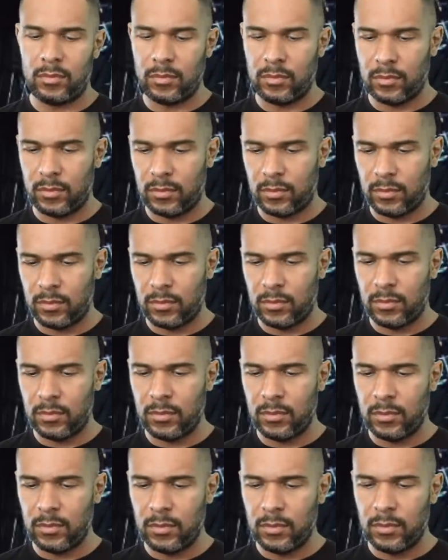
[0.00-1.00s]

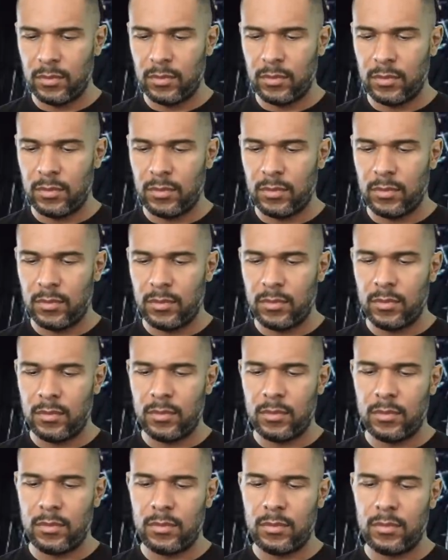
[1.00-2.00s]

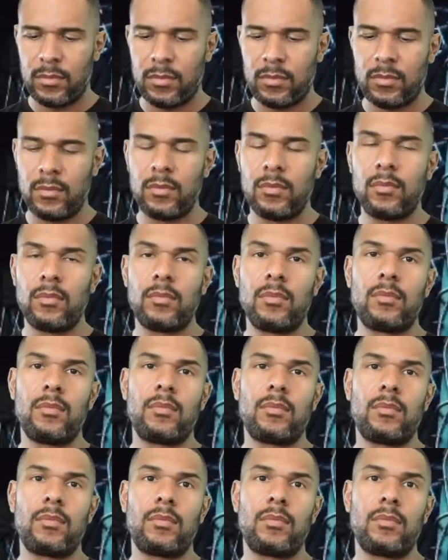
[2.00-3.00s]

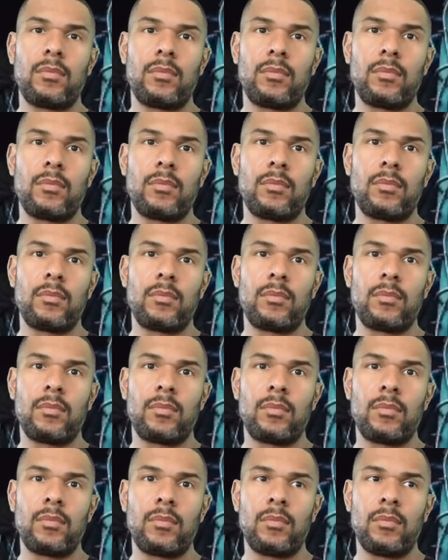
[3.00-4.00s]

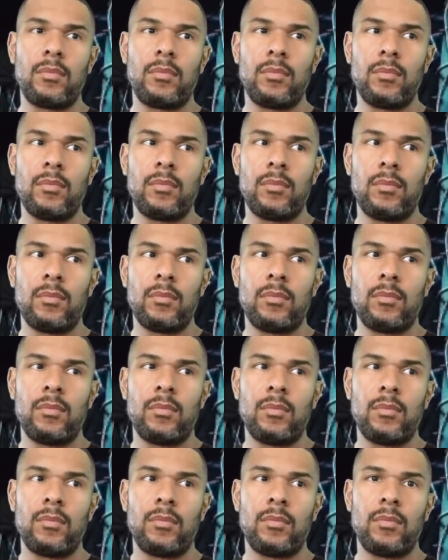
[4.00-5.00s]

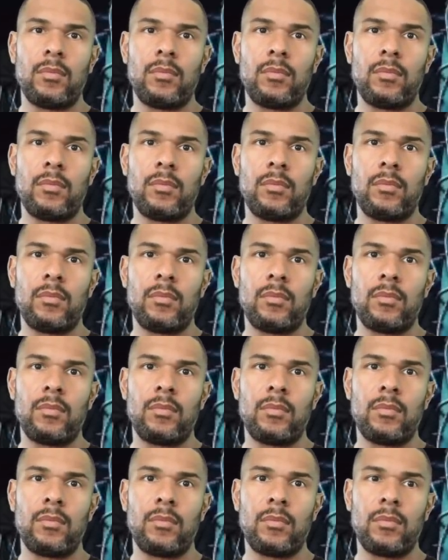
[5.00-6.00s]

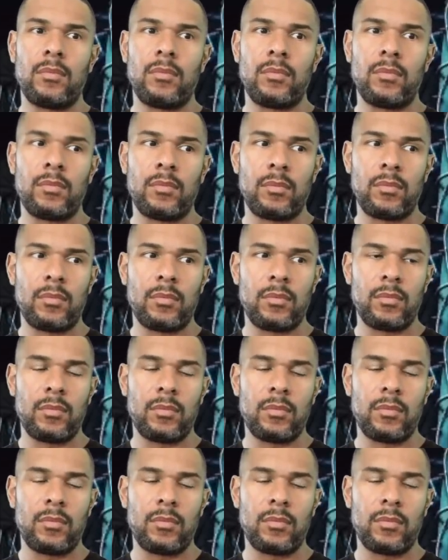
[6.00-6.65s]
(silent)